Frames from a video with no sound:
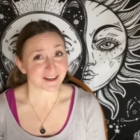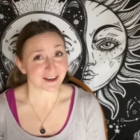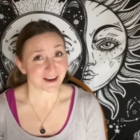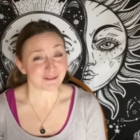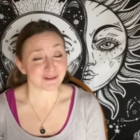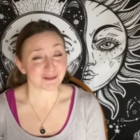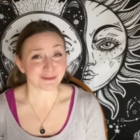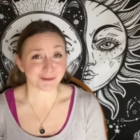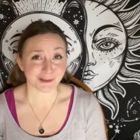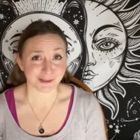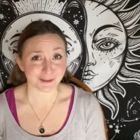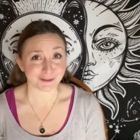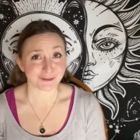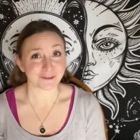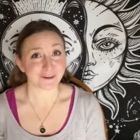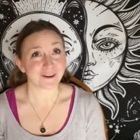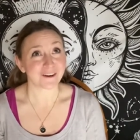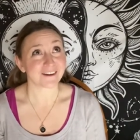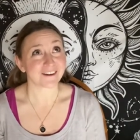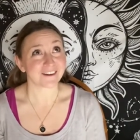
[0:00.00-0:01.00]
of a
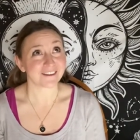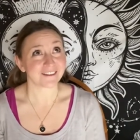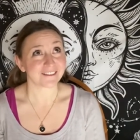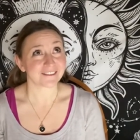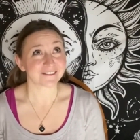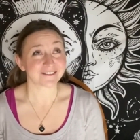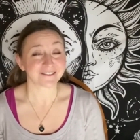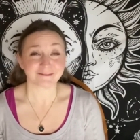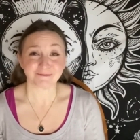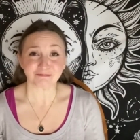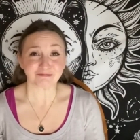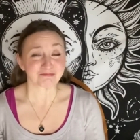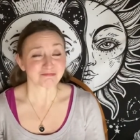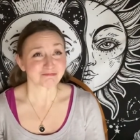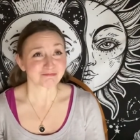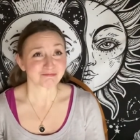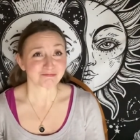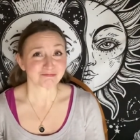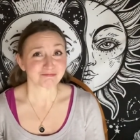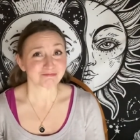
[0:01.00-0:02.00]
waterfall
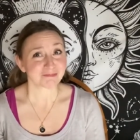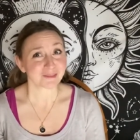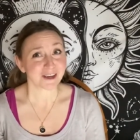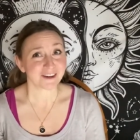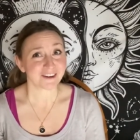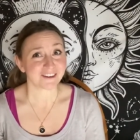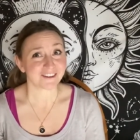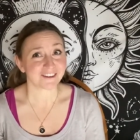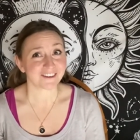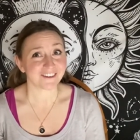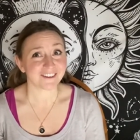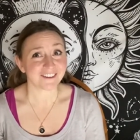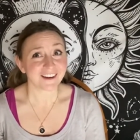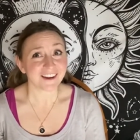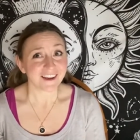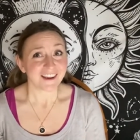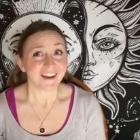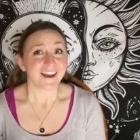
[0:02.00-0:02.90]
oh.